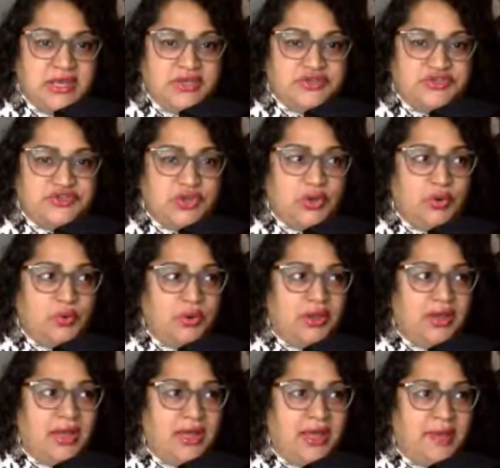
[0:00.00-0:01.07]
So
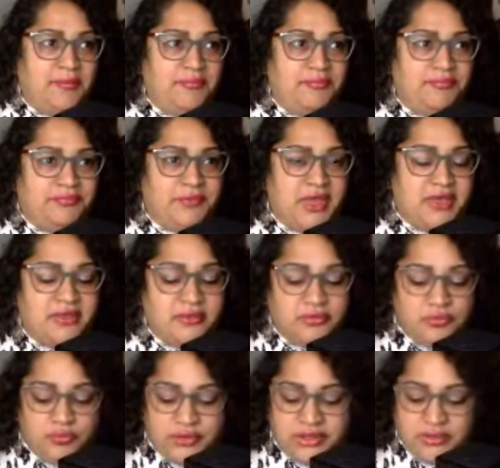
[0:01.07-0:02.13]

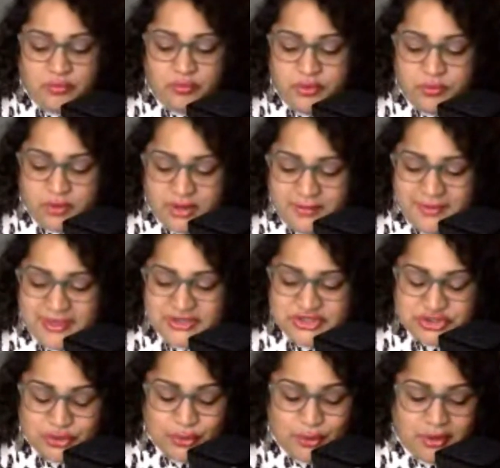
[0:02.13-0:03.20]
we want to make
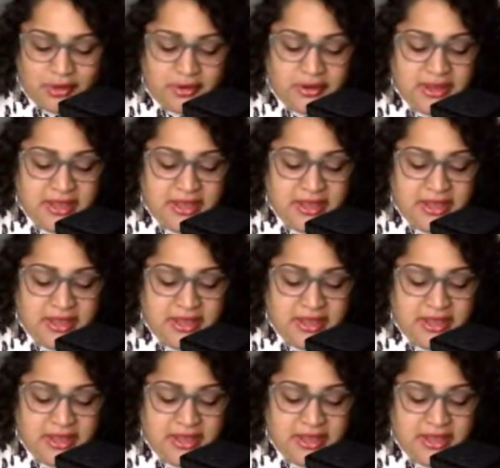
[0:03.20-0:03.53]
sure